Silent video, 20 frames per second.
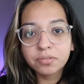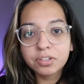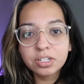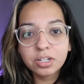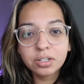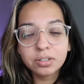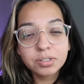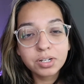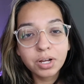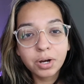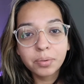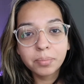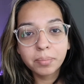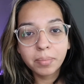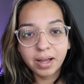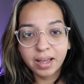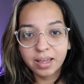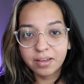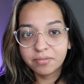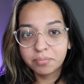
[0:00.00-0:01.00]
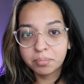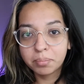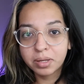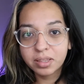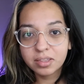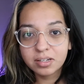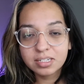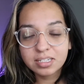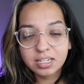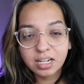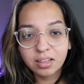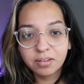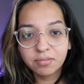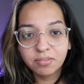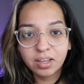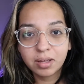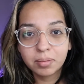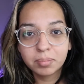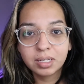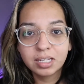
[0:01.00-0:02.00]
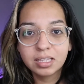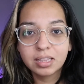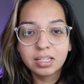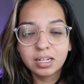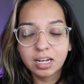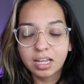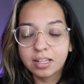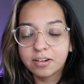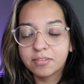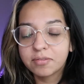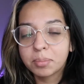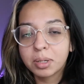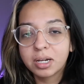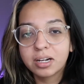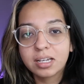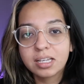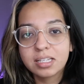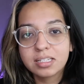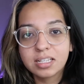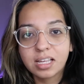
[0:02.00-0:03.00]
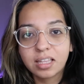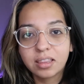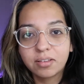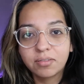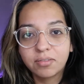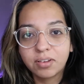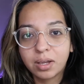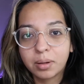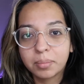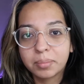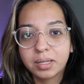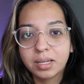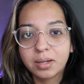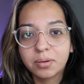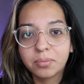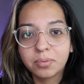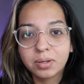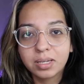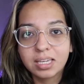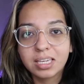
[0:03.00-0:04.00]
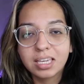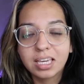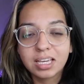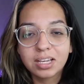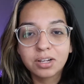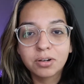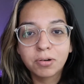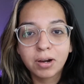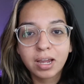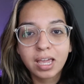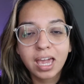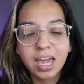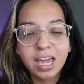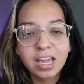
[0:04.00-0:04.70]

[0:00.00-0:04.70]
if you don't know, my mother's side of the family, the Native American side of the family, we get gray